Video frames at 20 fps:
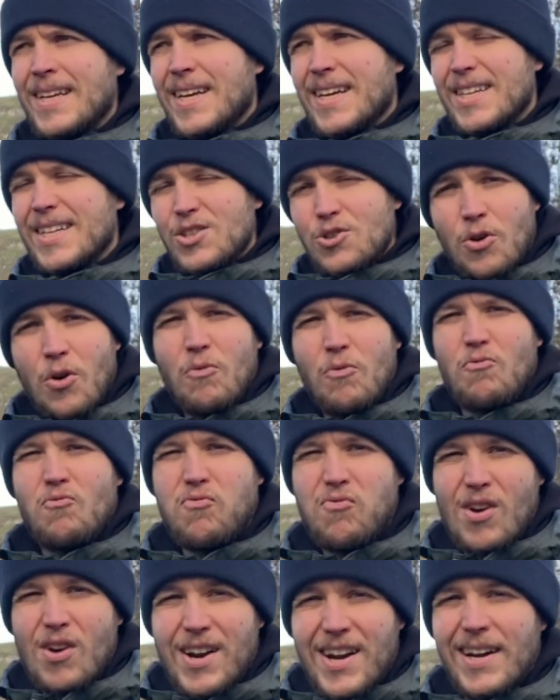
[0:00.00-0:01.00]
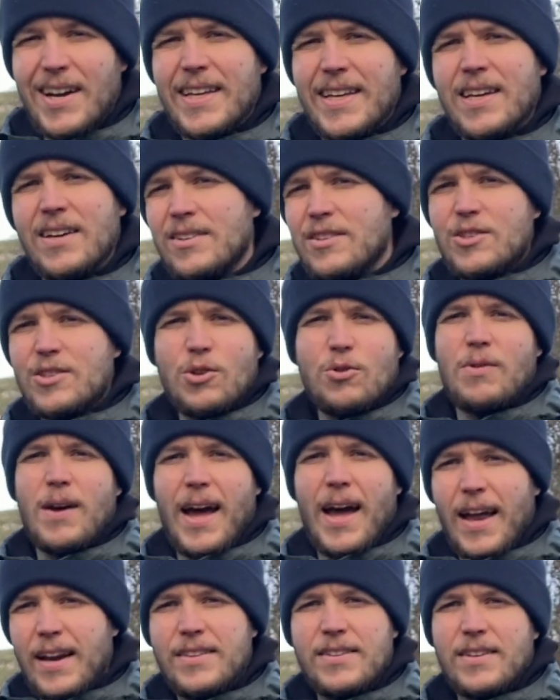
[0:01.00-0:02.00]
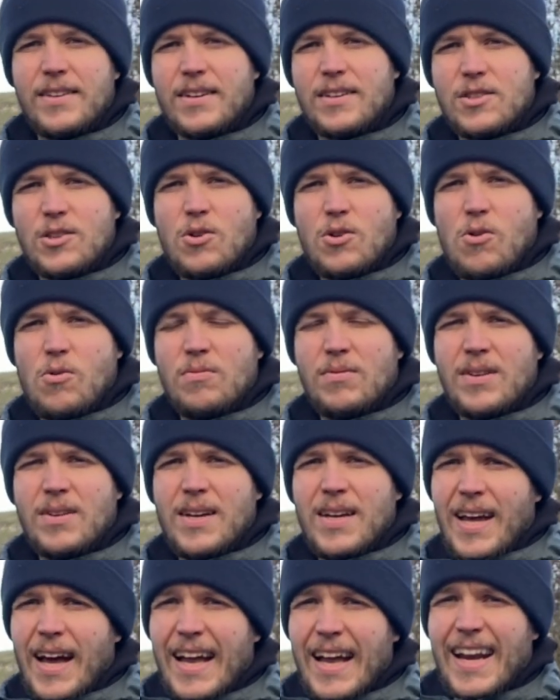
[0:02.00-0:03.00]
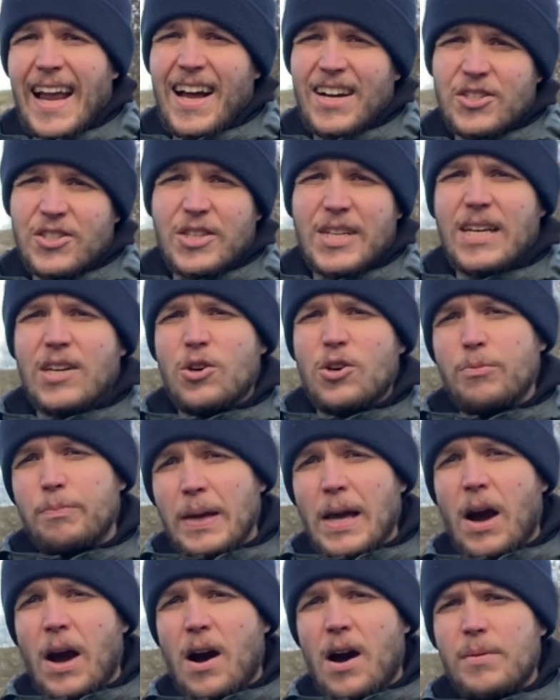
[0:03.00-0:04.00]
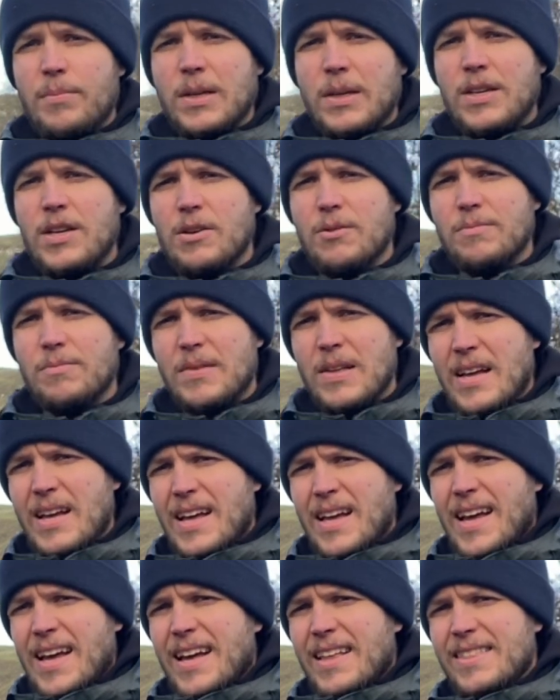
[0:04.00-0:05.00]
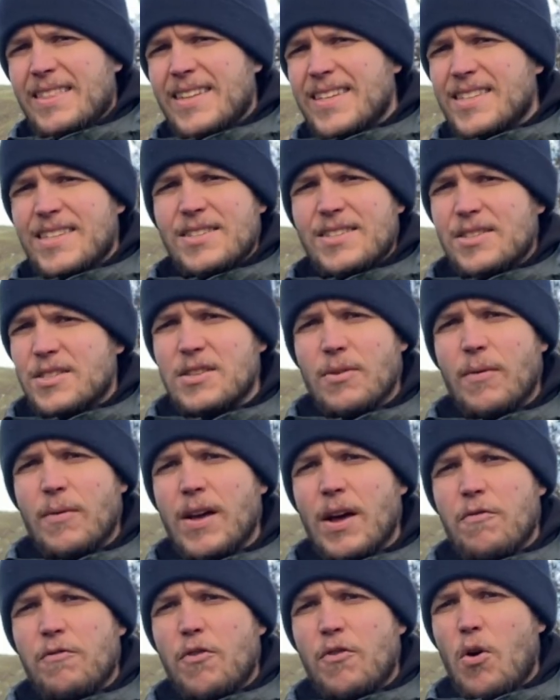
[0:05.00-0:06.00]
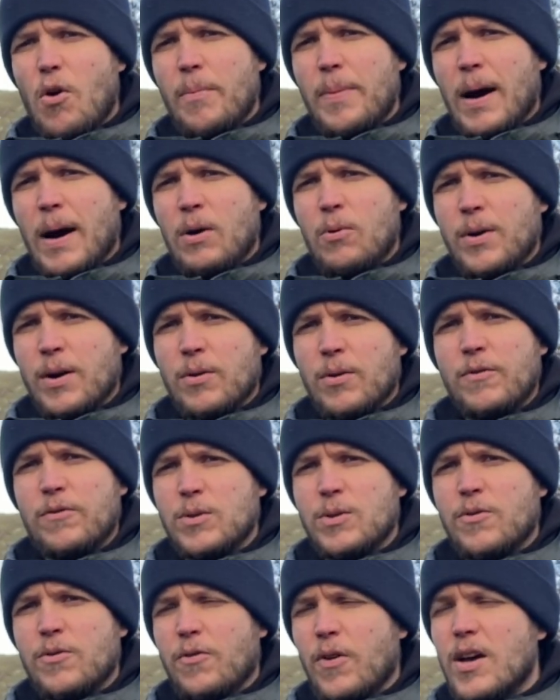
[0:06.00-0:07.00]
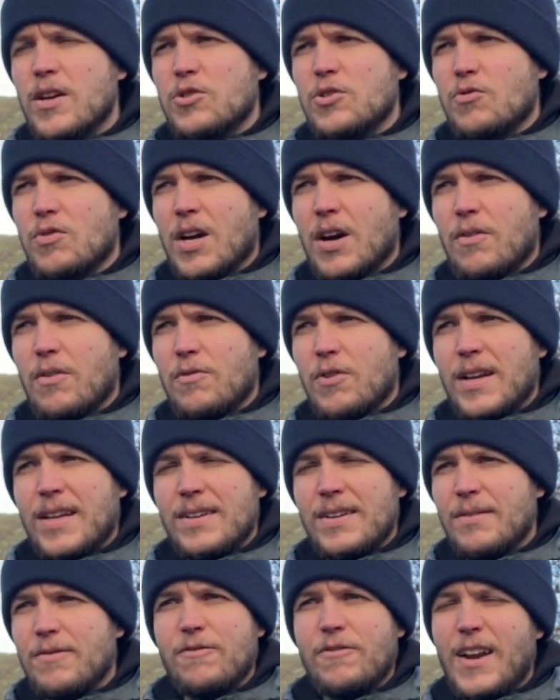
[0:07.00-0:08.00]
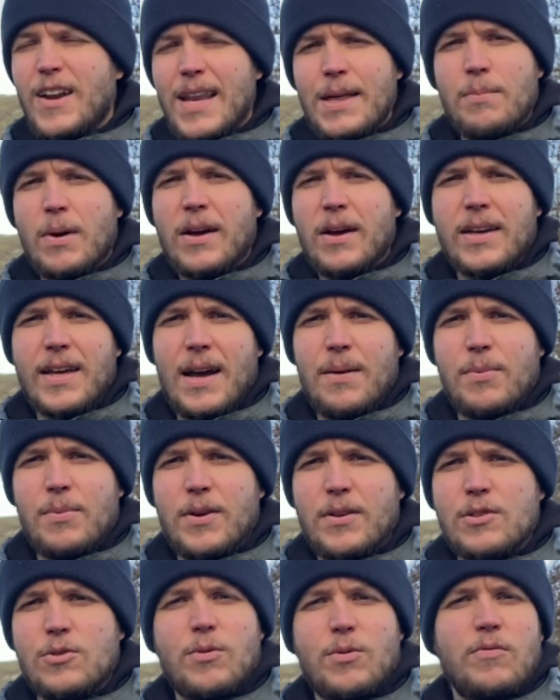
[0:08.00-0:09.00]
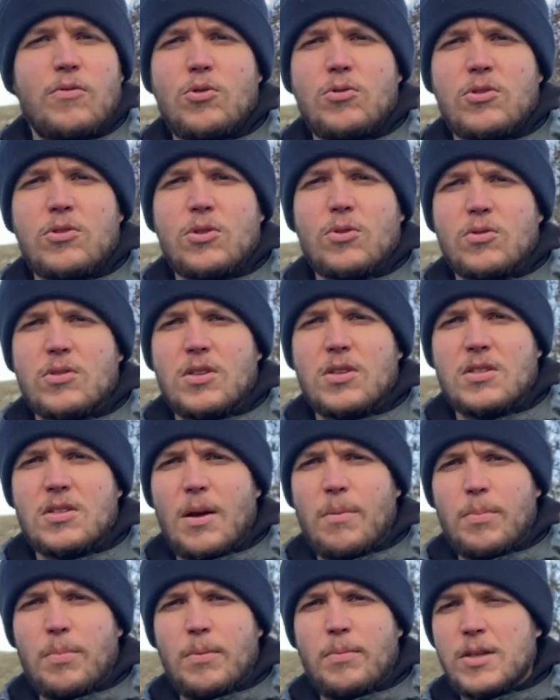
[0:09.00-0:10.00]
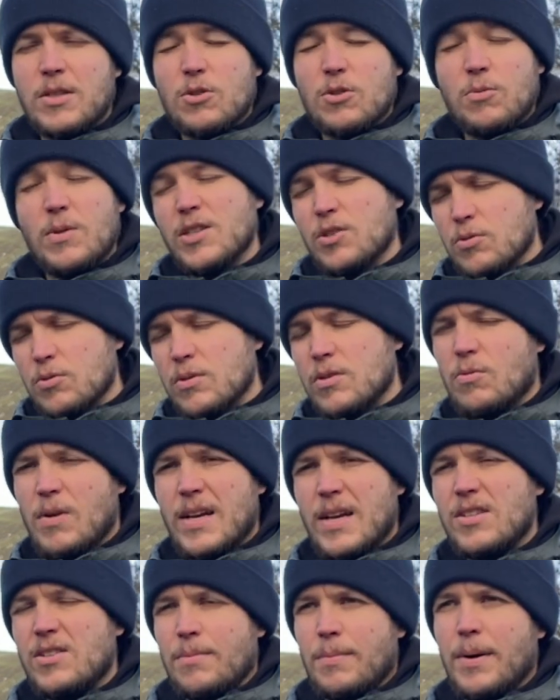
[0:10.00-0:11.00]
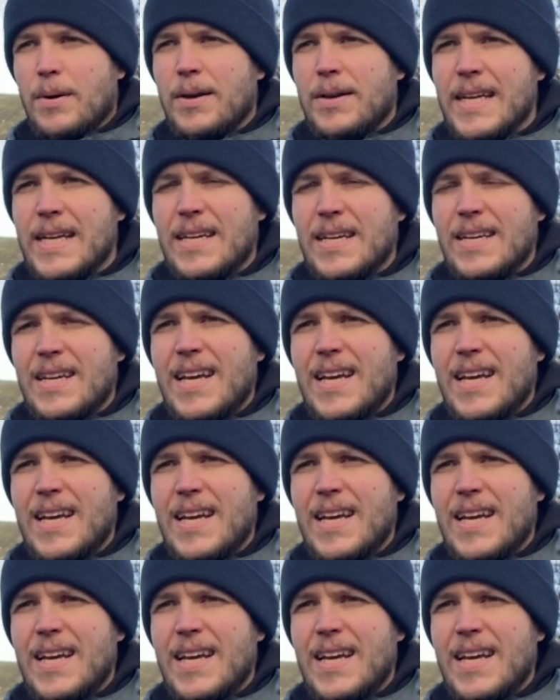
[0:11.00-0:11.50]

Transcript: it's not really going to do anything at all. And actually, it could be harming you. And this isn't something I thought about when I was first recovering and filling my cabinets with all sorts of supplements, which was a waste of money,